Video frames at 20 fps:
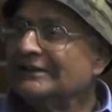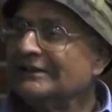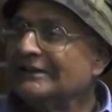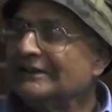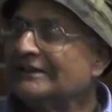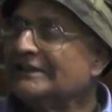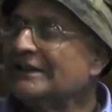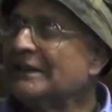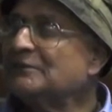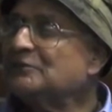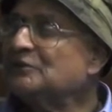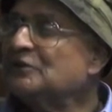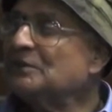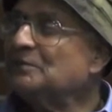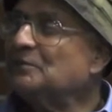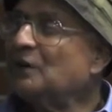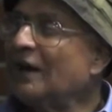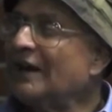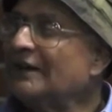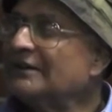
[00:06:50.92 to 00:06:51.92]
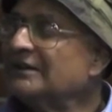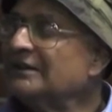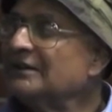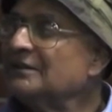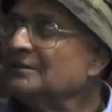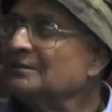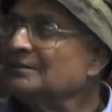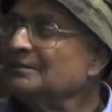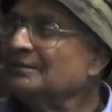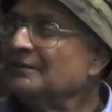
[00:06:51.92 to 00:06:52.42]
It gives the
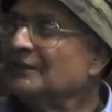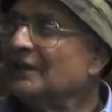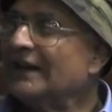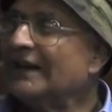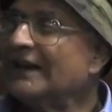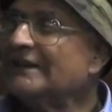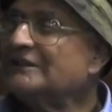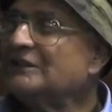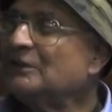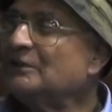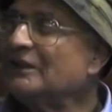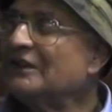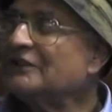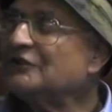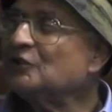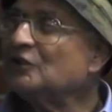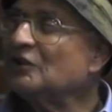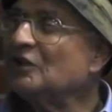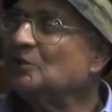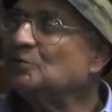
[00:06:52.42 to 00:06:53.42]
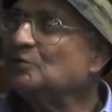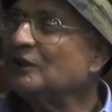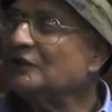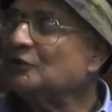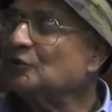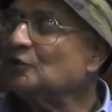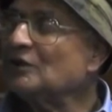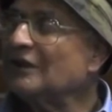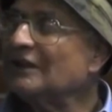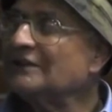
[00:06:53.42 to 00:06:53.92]
body an activation of
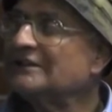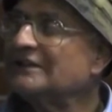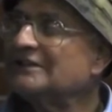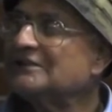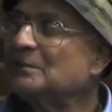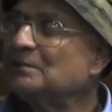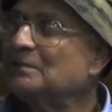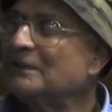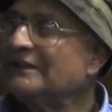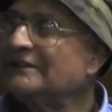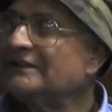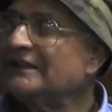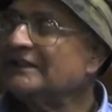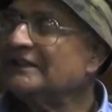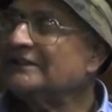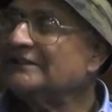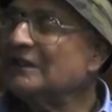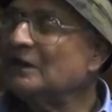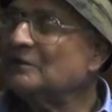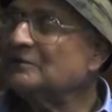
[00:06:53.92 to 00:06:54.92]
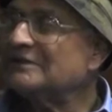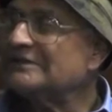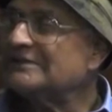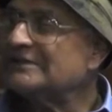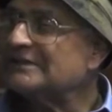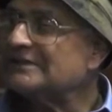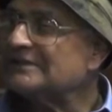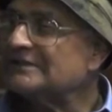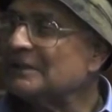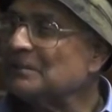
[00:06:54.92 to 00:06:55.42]
what we call the sympathetic nervous
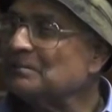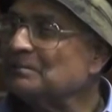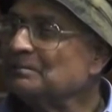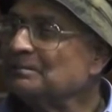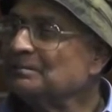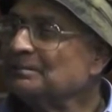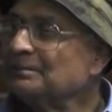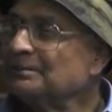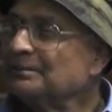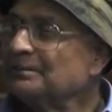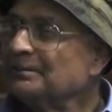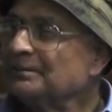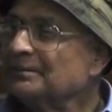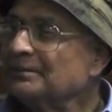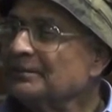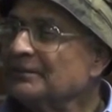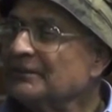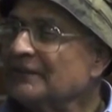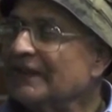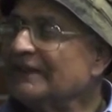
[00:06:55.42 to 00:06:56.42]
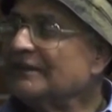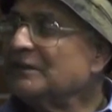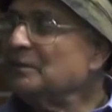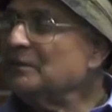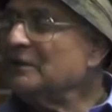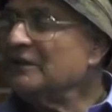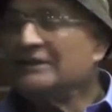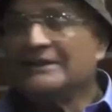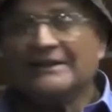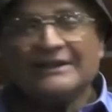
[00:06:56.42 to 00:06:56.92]
system. And
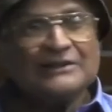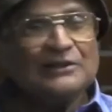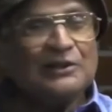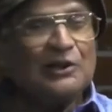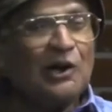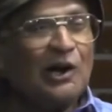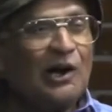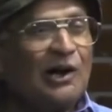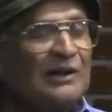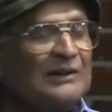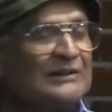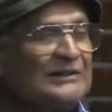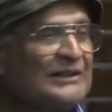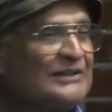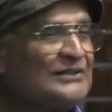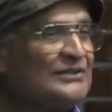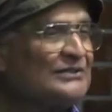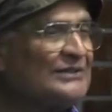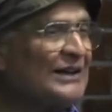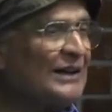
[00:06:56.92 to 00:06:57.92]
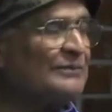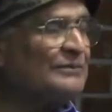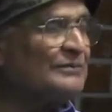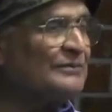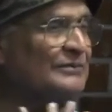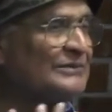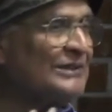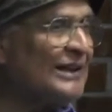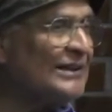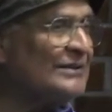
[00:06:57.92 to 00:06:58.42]
immediately all this
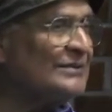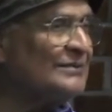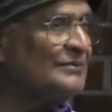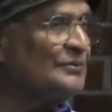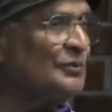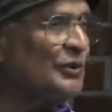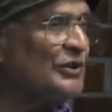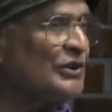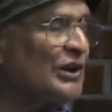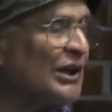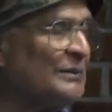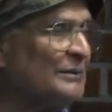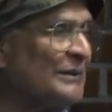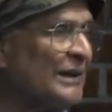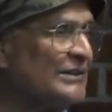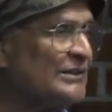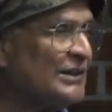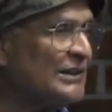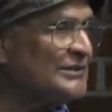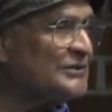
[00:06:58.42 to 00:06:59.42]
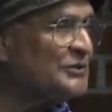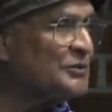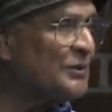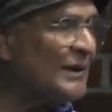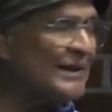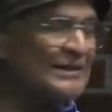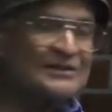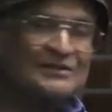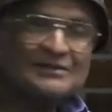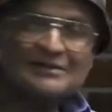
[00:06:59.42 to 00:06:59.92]
stuff that we call mental
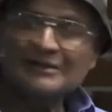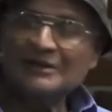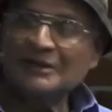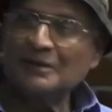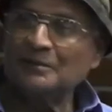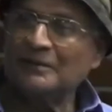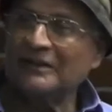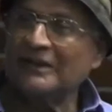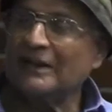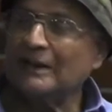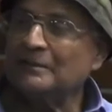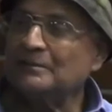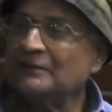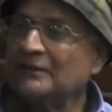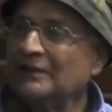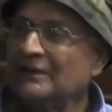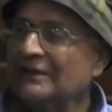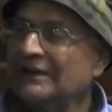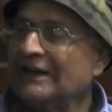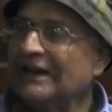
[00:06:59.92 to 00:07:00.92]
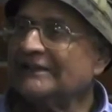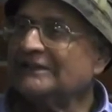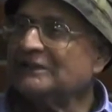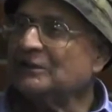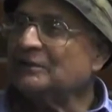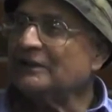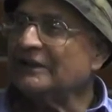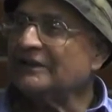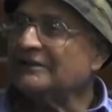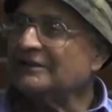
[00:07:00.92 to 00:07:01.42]
stress become
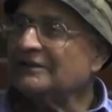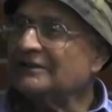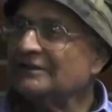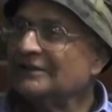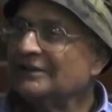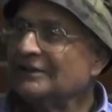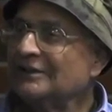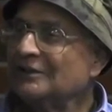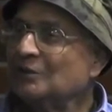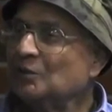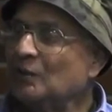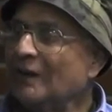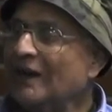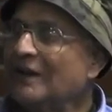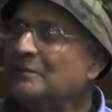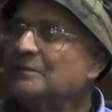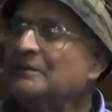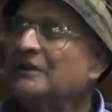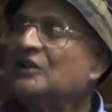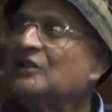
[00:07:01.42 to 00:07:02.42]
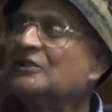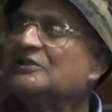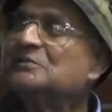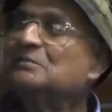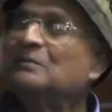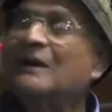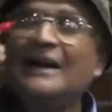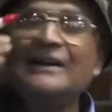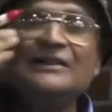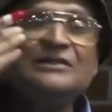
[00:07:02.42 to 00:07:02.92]
activated. Why? Because
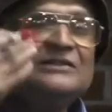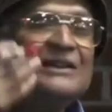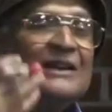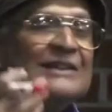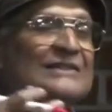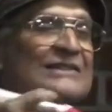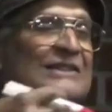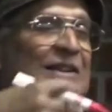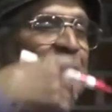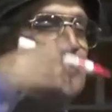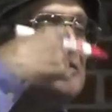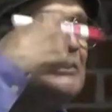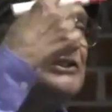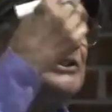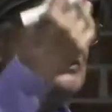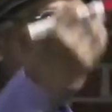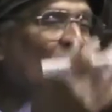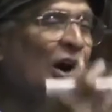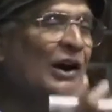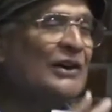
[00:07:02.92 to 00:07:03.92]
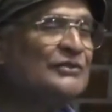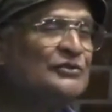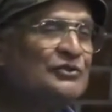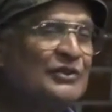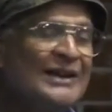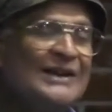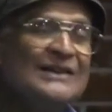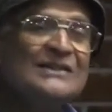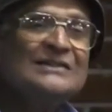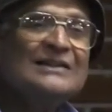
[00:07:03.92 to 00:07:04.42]
mind has given the wrong
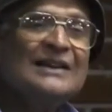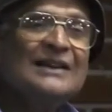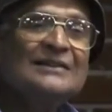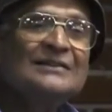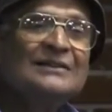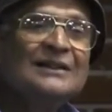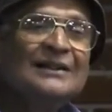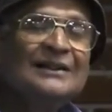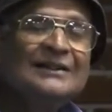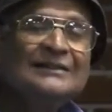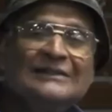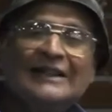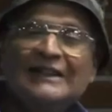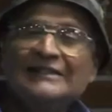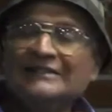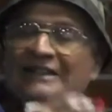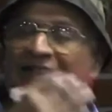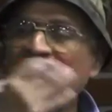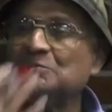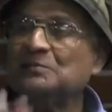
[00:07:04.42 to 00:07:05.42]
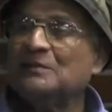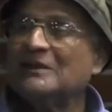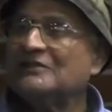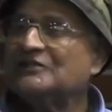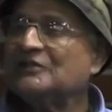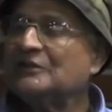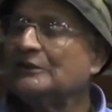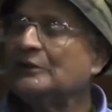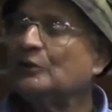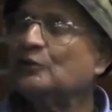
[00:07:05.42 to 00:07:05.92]
thinking that this
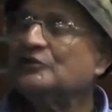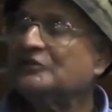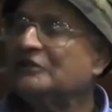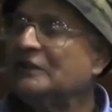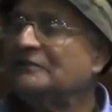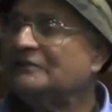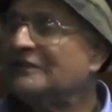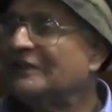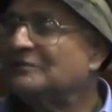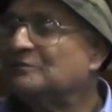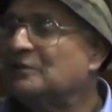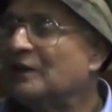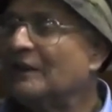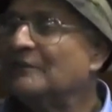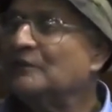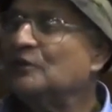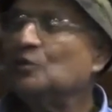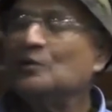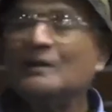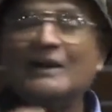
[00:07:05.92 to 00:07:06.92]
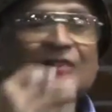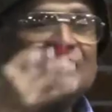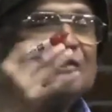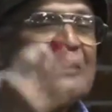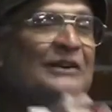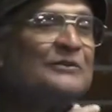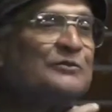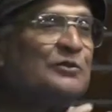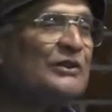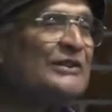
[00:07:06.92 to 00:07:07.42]
person looks different from you and
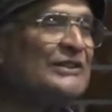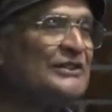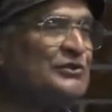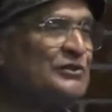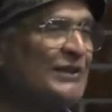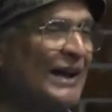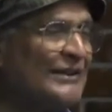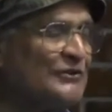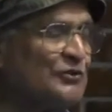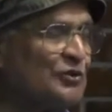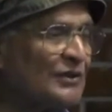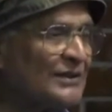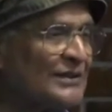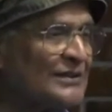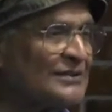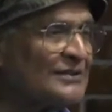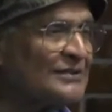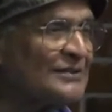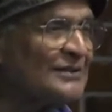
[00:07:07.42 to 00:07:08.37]
therefore is dangerous.